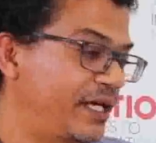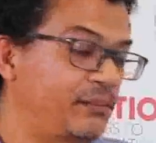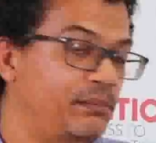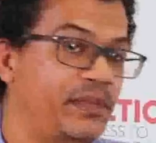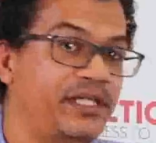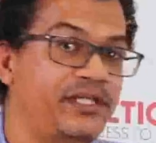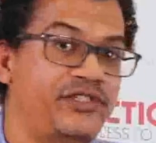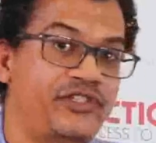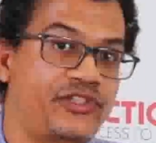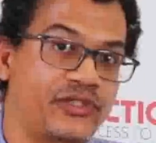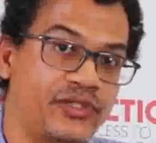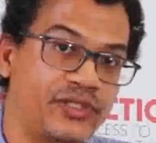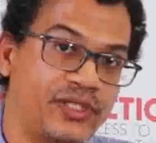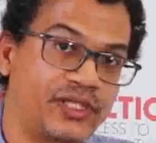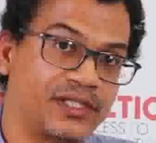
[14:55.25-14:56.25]
and many
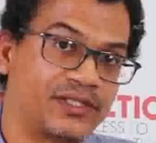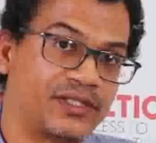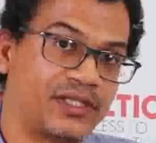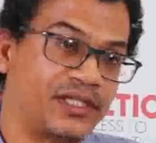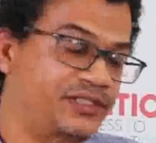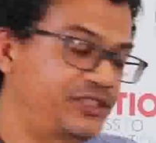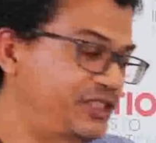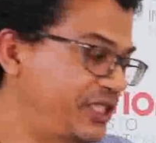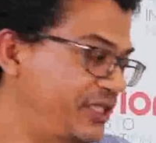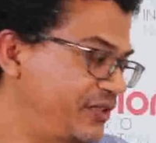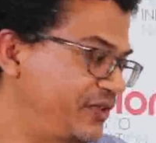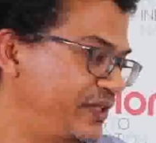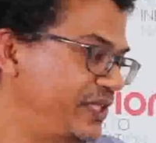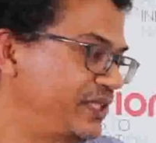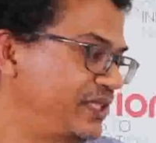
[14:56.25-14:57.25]
journalists are
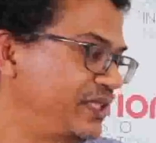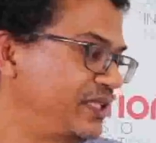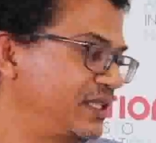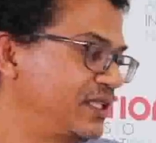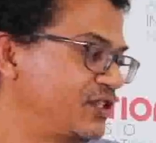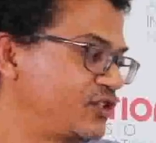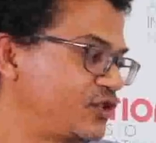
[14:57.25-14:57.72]
generating